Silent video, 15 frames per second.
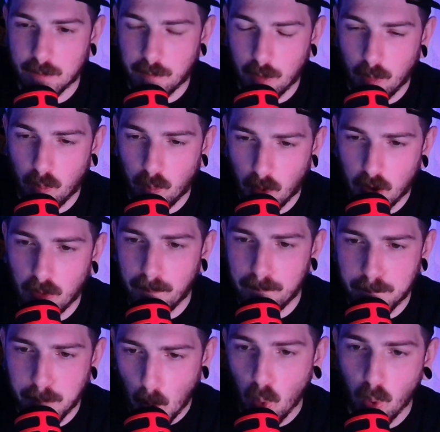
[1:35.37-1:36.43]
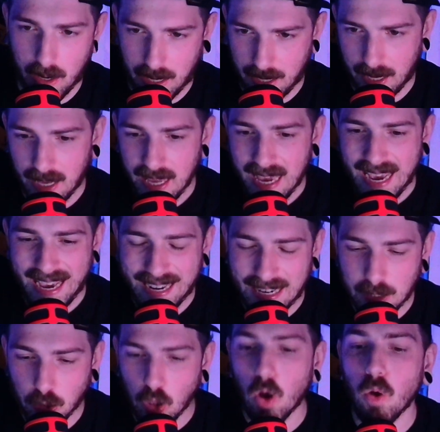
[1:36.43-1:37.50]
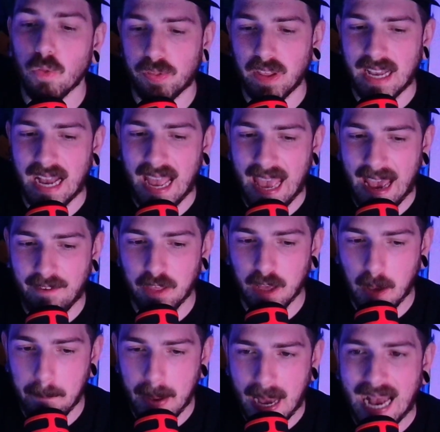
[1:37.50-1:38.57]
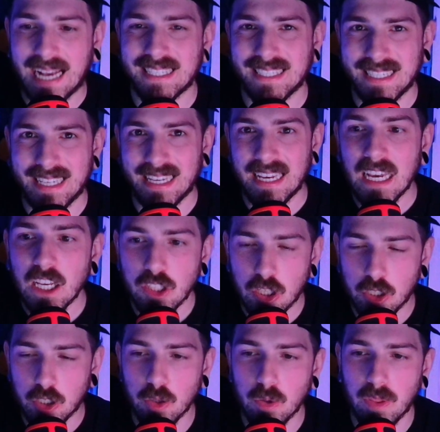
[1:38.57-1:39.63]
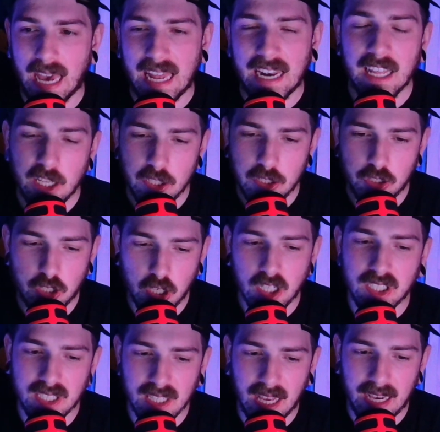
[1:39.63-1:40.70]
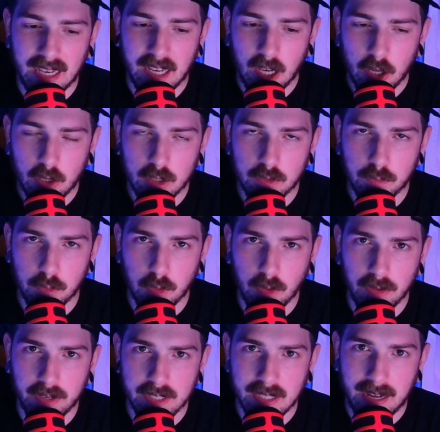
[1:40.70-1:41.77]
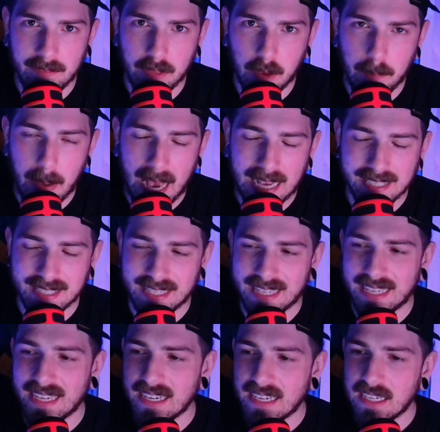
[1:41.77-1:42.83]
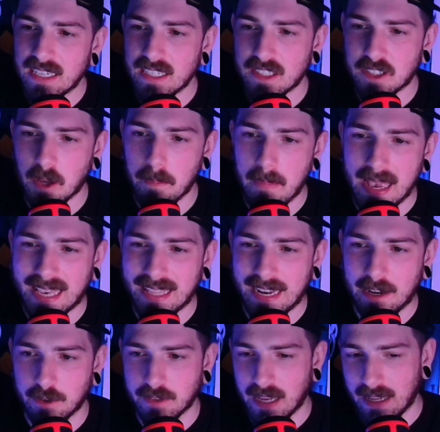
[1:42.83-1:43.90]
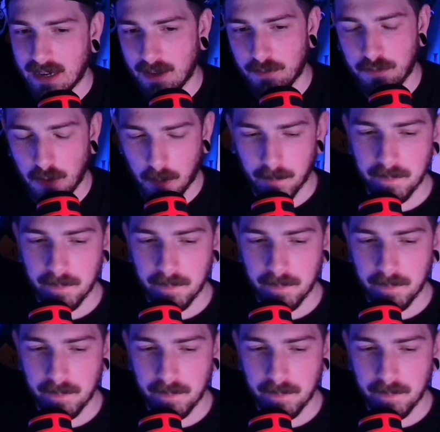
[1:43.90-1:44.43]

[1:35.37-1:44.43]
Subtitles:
for the word boring. And I don't think I have the capacity to do that. Just like Christopher Nolan doesn't have the capacity to make an entertaining film.